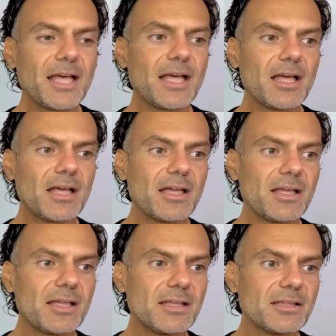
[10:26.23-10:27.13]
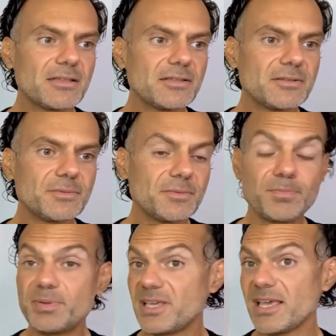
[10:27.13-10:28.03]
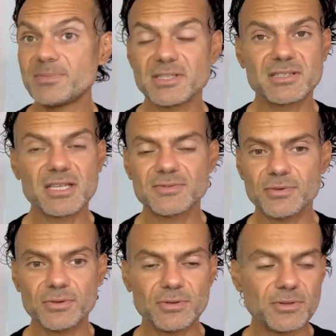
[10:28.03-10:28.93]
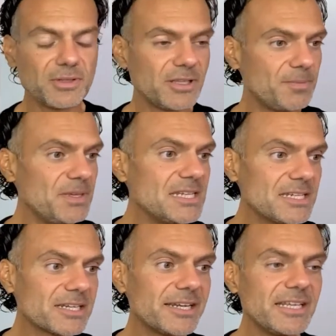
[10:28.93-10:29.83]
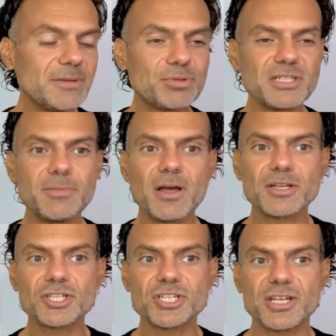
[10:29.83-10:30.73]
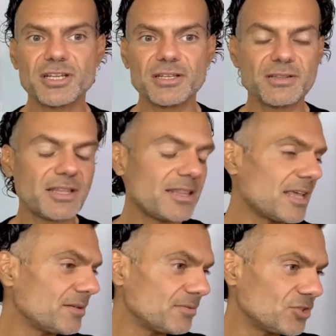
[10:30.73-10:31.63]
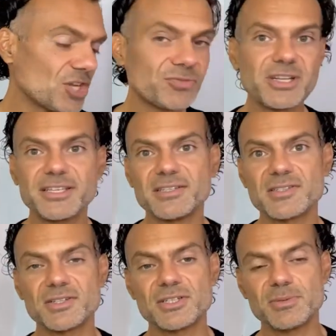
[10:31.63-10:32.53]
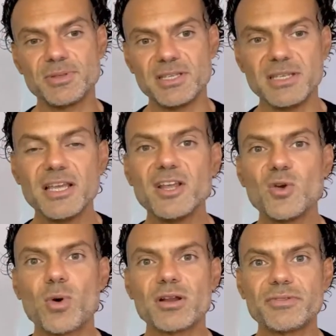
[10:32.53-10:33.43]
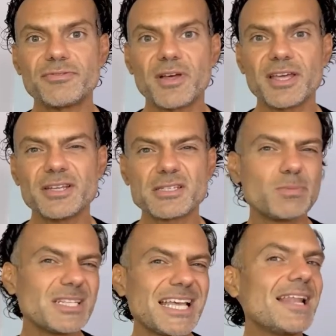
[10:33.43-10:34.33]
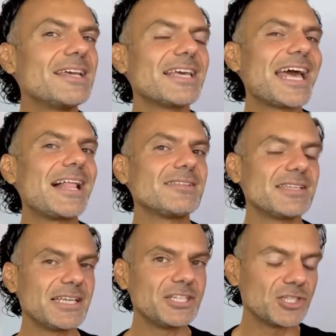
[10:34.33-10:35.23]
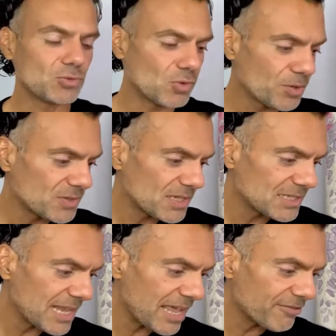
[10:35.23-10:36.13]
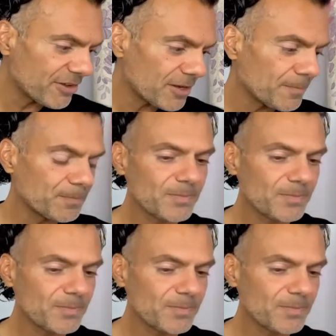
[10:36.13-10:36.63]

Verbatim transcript: Uh, became successful immediately, pretty much, uh, and then generally considered to be one of the finest metallic aldehydic roses ever.